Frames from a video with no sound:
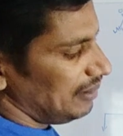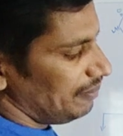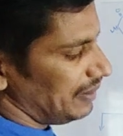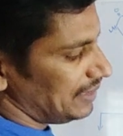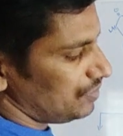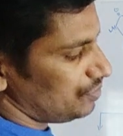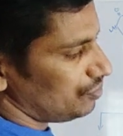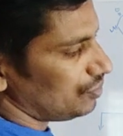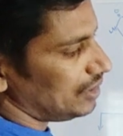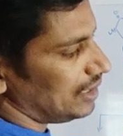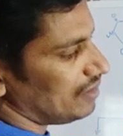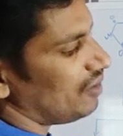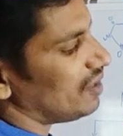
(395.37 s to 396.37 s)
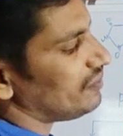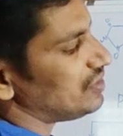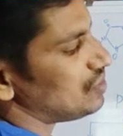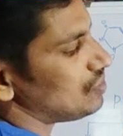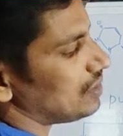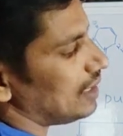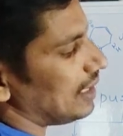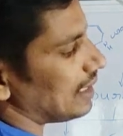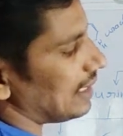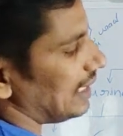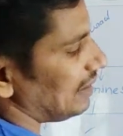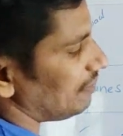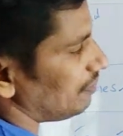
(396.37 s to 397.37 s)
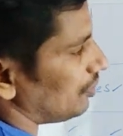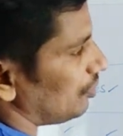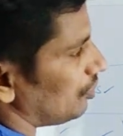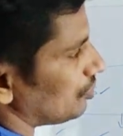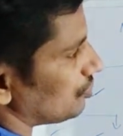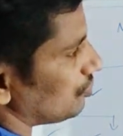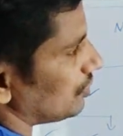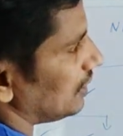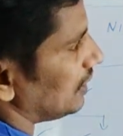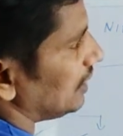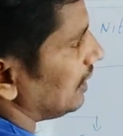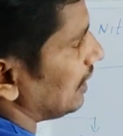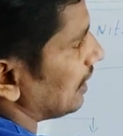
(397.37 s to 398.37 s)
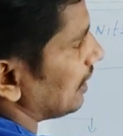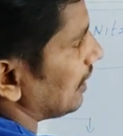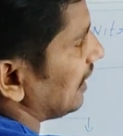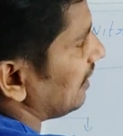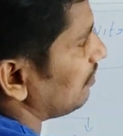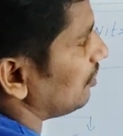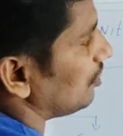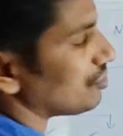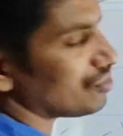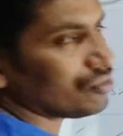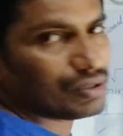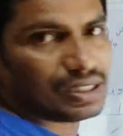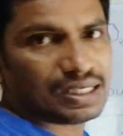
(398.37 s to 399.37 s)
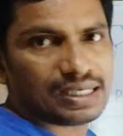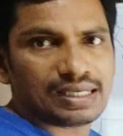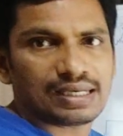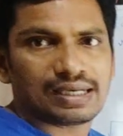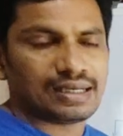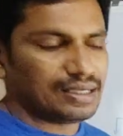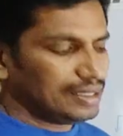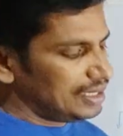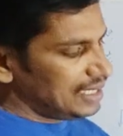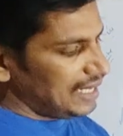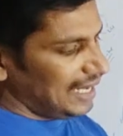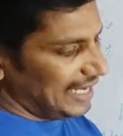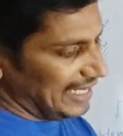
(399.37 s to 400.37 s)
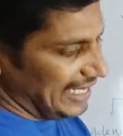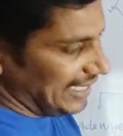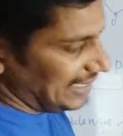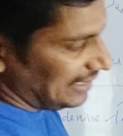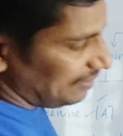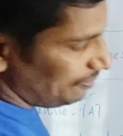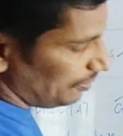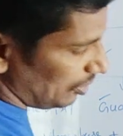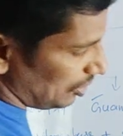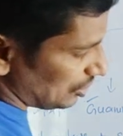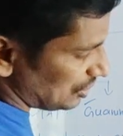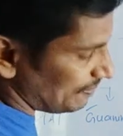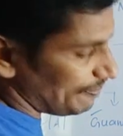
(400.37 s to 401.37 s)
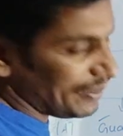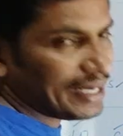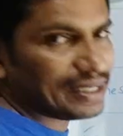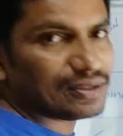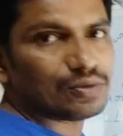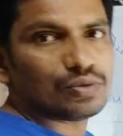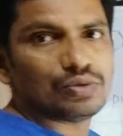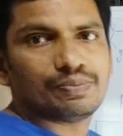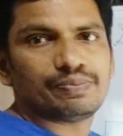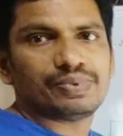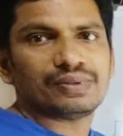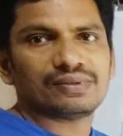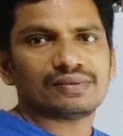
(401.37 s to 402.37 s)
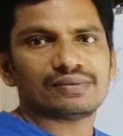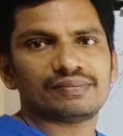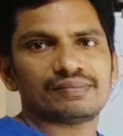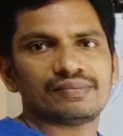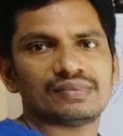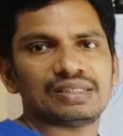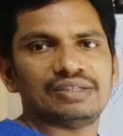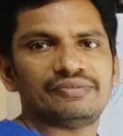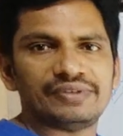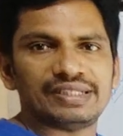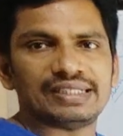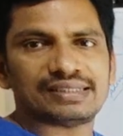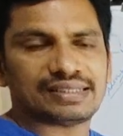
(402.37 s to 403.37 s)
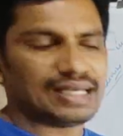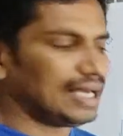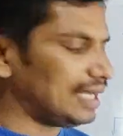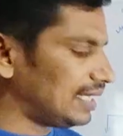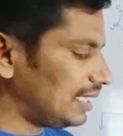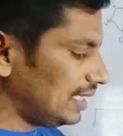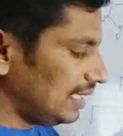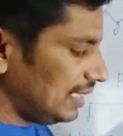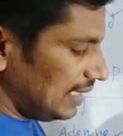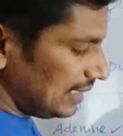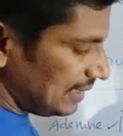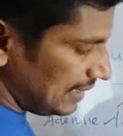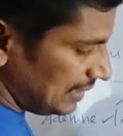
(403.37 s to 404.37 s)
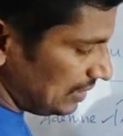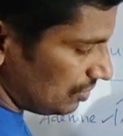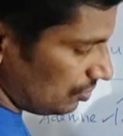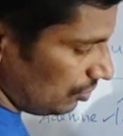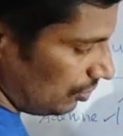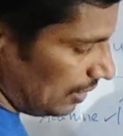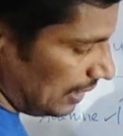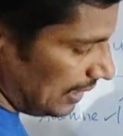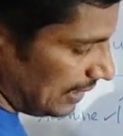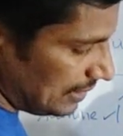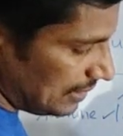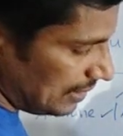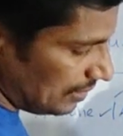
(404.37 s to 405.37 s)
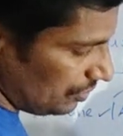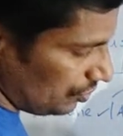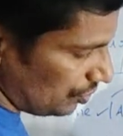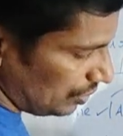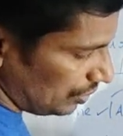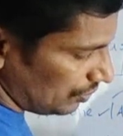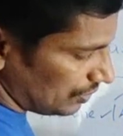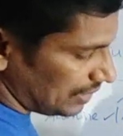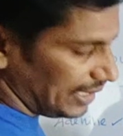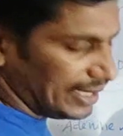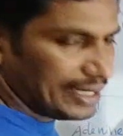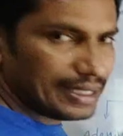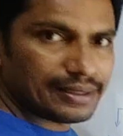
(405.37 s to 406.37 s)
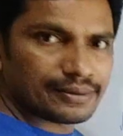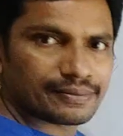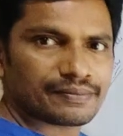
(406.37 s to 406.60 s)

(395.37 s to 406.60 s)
Plus sugar. This sugar, ribose sugar and phosphate group. If it is there, that's called as the nucleotide.